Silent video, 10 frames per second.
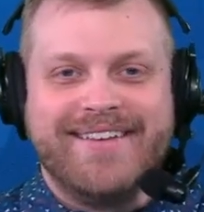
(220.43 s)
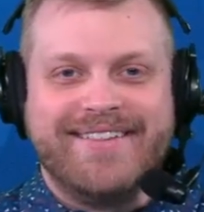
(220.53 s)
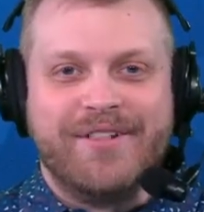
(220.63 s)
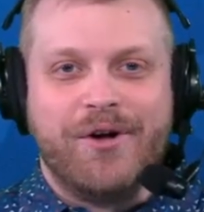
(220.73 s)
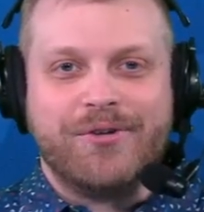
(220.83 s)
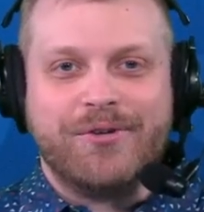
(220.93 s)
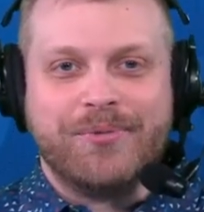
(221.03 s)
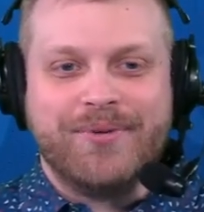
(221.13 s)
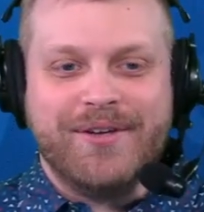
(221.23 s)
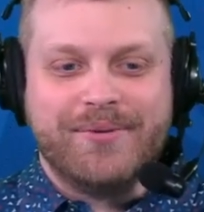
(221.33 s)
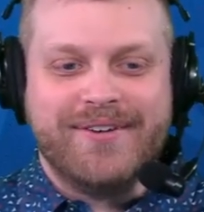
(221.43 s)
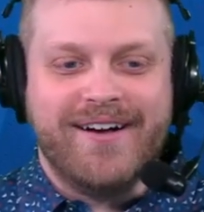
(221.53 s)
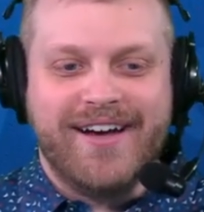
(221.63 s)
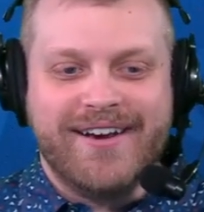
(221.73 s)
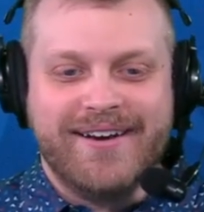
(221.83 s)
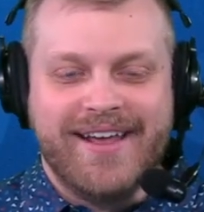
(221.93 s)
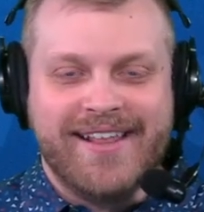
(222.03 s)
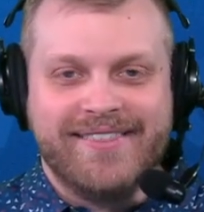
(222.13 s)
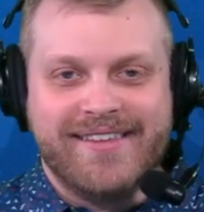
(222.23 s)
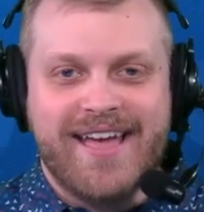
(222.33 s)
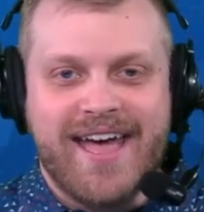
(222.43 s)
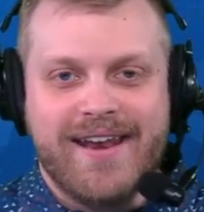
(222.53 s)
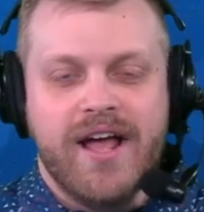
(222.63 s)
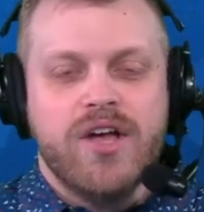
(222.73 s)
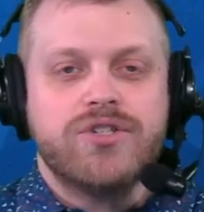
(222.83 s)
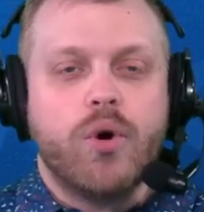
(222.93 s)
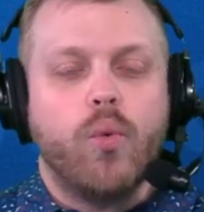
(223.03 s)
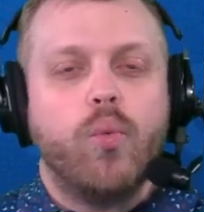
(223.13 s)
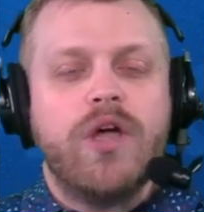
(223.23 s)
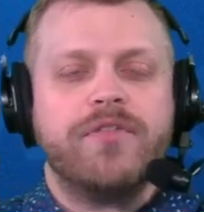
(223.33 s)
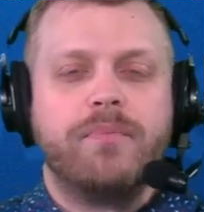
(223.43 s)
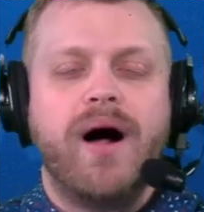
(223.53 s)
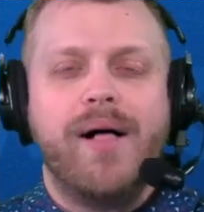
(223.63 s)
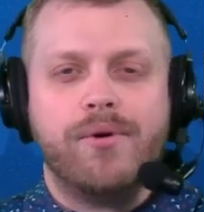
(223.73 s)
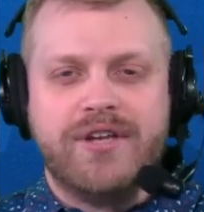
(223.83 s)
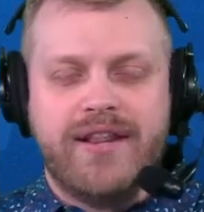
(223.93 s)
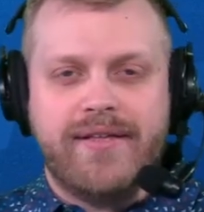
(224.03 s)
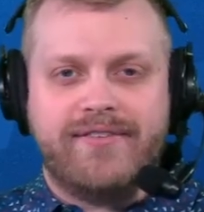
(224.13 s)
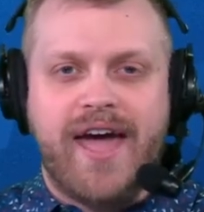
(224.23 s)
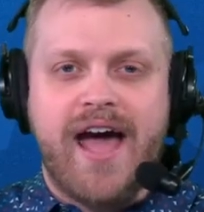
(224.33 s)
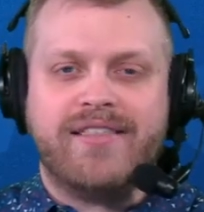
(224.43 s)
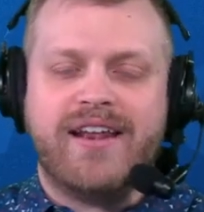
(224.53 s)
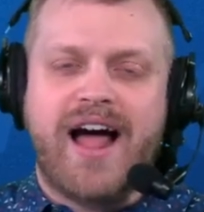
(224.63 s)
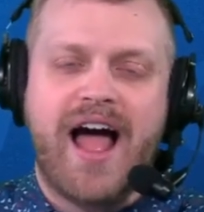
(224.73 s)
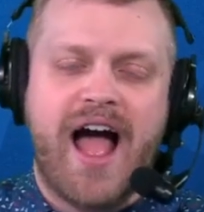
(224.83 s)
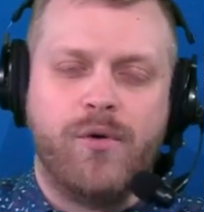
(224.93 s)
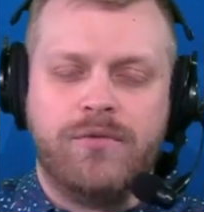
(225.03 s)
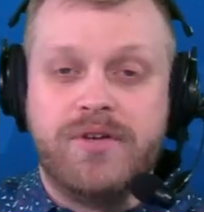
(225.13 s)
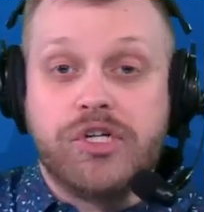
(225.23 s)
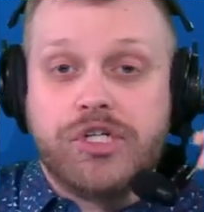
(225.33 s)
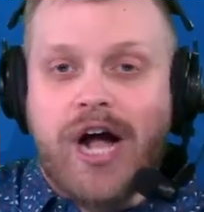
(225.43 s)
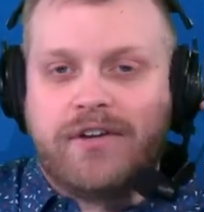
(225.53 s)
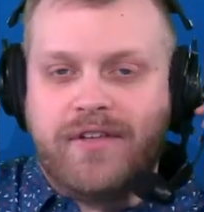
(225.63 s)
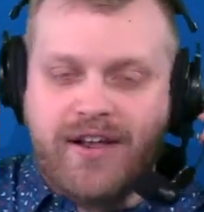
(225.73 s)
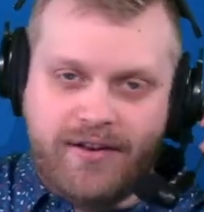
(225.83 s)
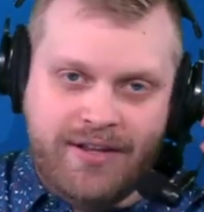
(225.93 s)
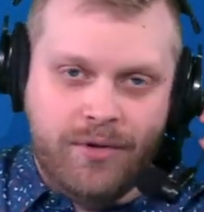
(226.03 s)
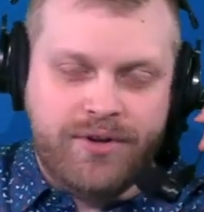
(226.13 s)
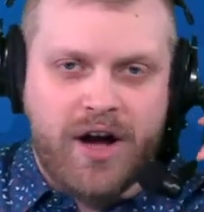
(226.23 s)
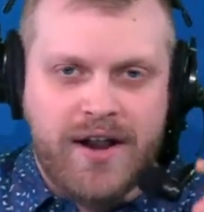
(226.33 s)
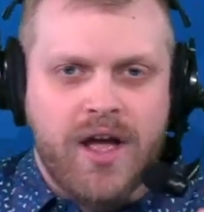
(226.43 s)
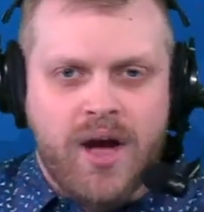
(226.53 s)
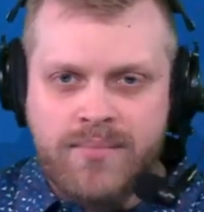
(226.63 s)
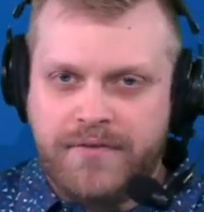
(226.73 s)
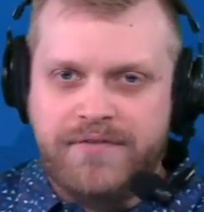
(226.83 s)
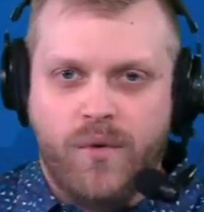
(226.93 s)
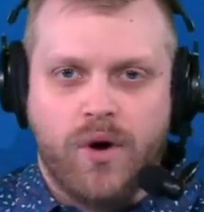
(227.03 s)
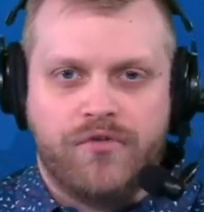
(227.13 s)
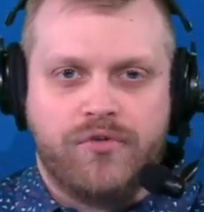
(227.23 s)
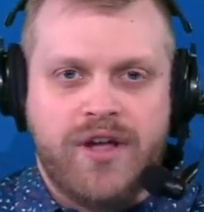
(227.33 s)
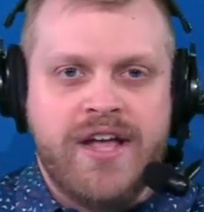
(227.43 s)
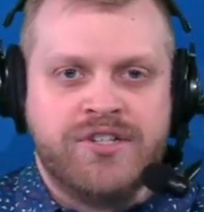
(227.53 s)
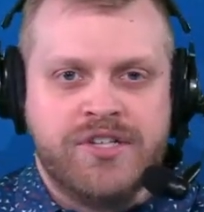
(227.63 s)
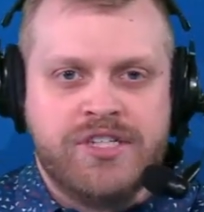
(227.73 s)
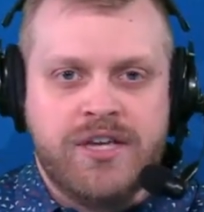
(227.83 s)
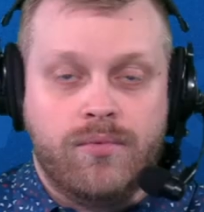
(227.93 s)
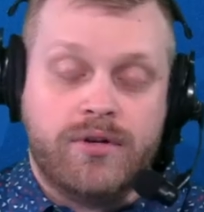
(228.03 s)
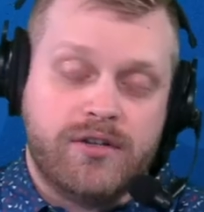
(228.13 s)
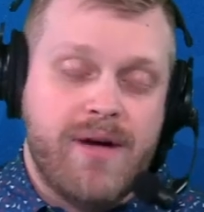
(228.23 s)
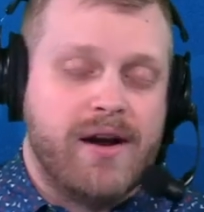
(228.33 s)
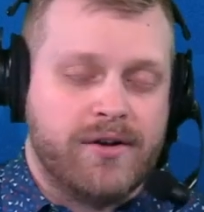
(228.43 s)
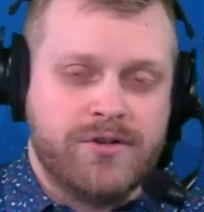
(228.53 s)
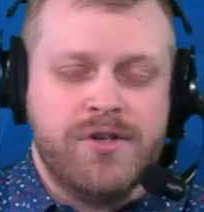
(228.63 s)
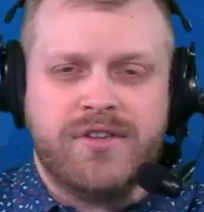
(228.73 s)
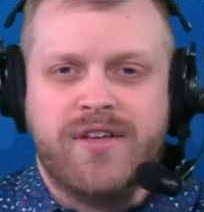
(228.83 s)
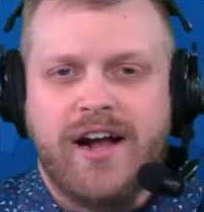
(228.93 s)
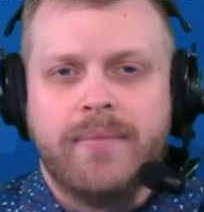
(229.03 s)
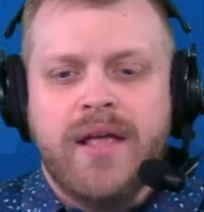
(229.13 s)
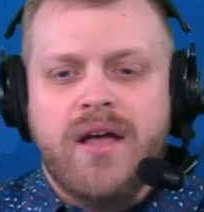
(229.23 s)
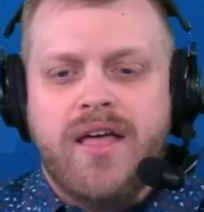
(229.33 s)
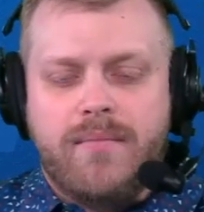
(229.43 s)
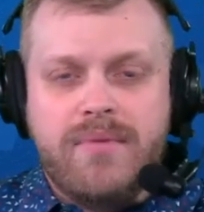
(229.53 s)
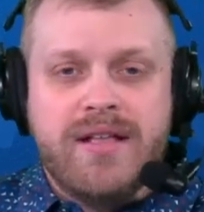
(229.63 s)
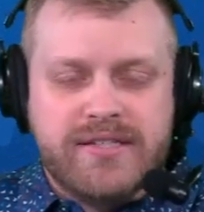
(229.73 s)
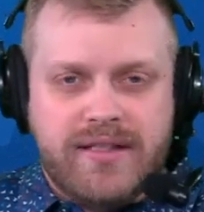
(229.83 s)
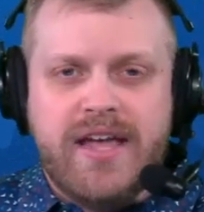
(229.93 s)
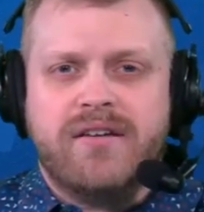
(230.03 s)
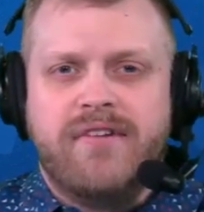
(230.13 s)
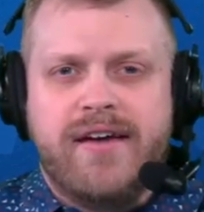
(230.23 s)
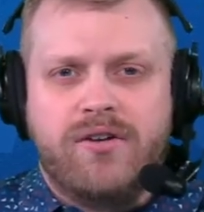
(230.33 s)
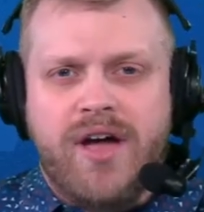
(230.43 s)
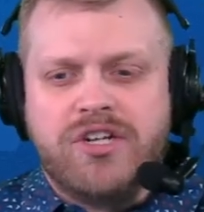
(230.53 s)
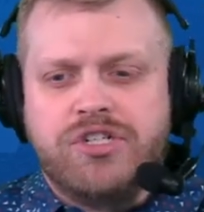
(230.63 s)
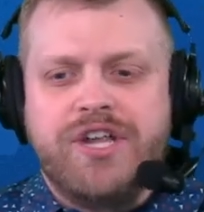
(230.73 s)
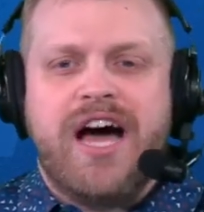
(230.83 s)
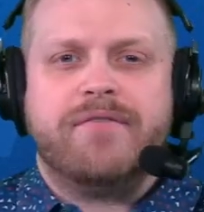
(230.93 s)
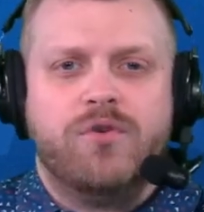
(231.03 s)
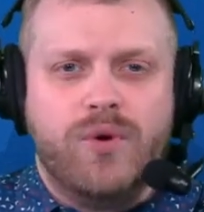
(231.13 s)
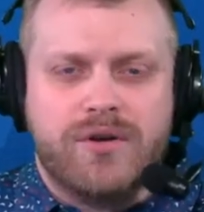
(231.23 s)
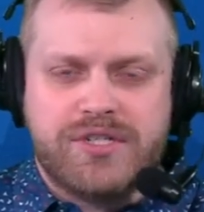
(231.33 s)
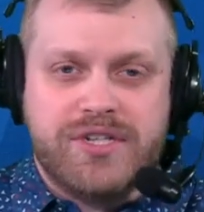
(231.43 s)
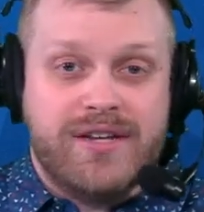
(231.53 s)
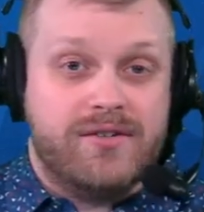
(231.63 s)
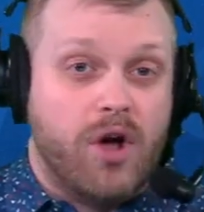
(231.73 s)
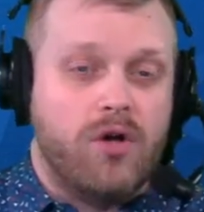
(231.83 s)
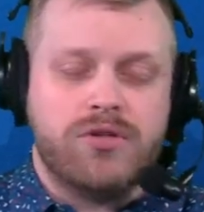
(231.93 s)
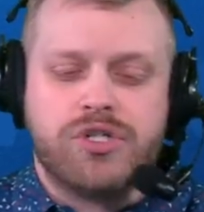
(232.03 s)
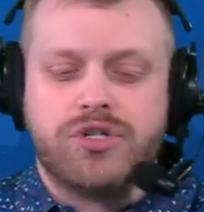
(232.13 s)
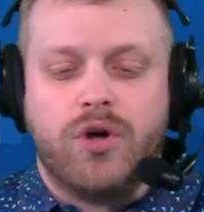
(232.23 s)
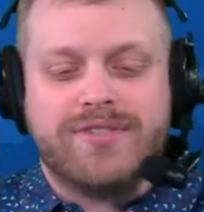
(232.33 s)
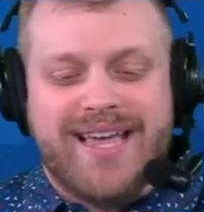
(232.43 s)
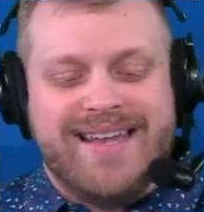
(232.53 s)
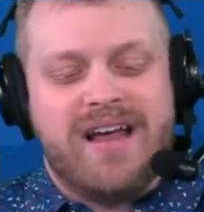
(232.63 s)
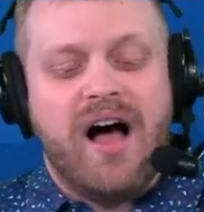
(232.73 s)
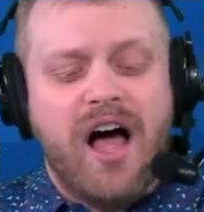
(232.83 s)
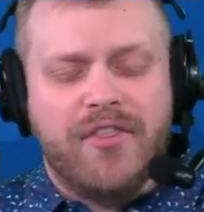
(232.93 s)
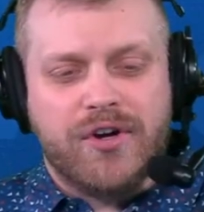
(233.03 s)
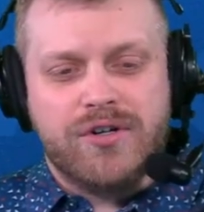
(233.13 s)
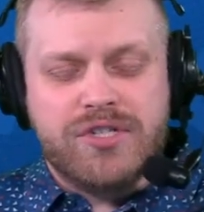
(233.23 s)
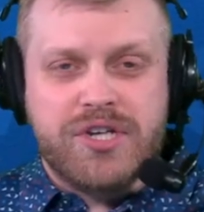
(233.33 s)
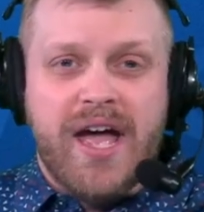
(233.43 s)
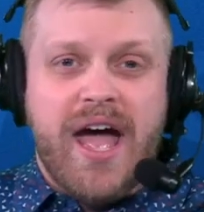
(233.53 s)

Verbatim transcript: long-term deal done in the end. So with Pollard getting tagged, and I would be shocked if they got a deal done before free agency. Well, it doesn't matter because they're tagged. That means Leighton Van Der Esch, Donovan Wilson, Dalton Schultz, and others,